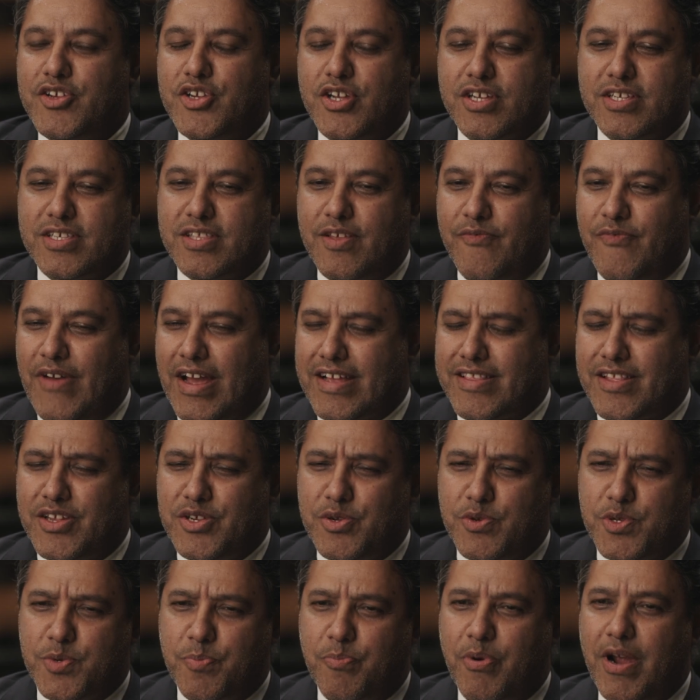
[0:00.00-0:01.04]
just the fact that she
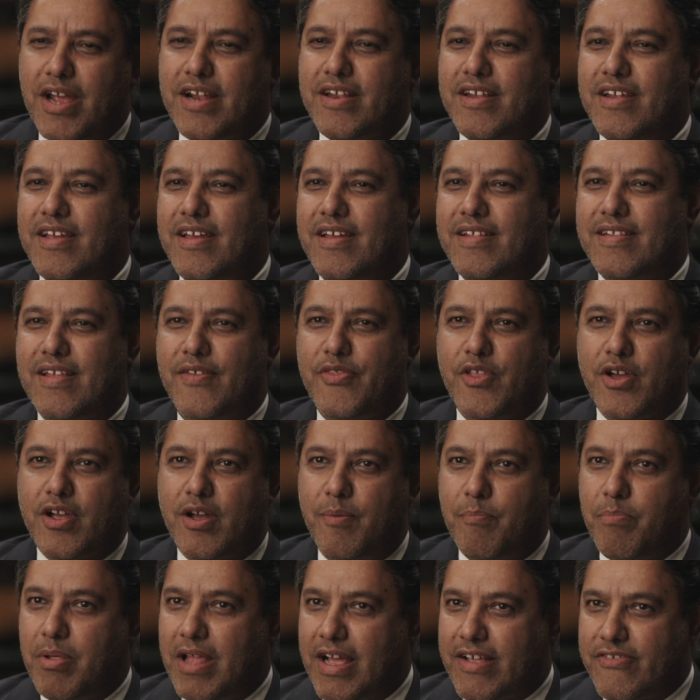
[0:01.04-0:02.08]
was pregnant and the
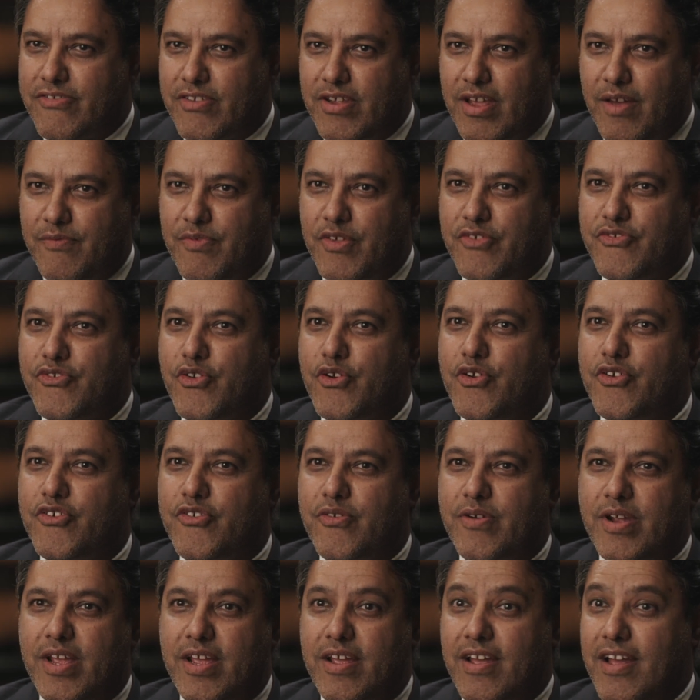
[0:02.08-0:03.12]
complexity of the
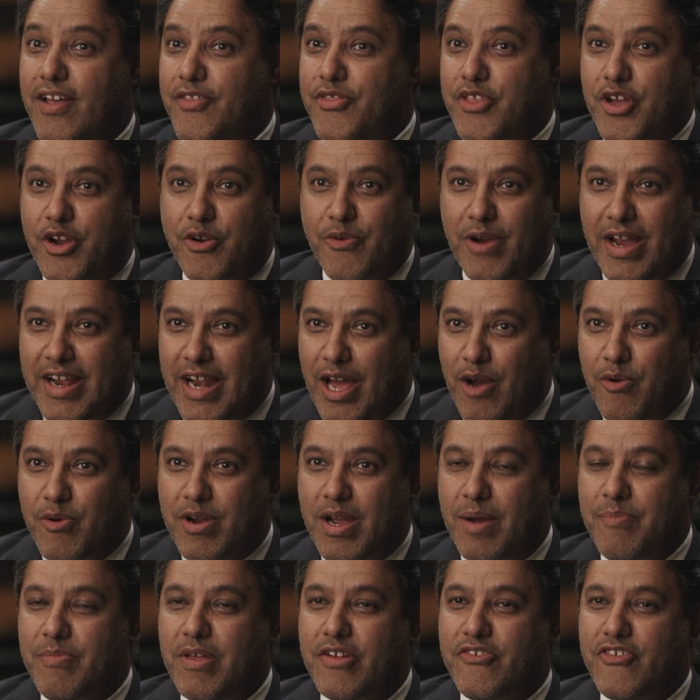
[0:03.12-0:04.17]
surgery, the great
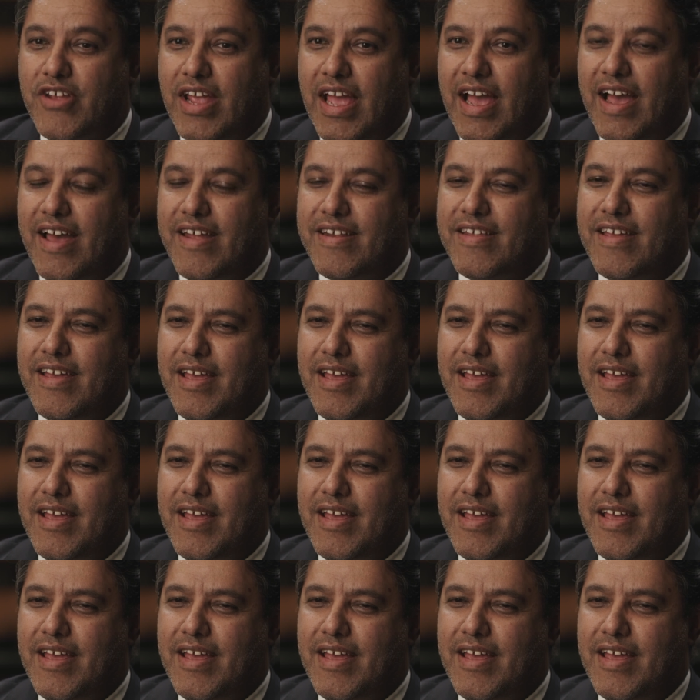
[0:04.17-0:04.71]
outcome that she had,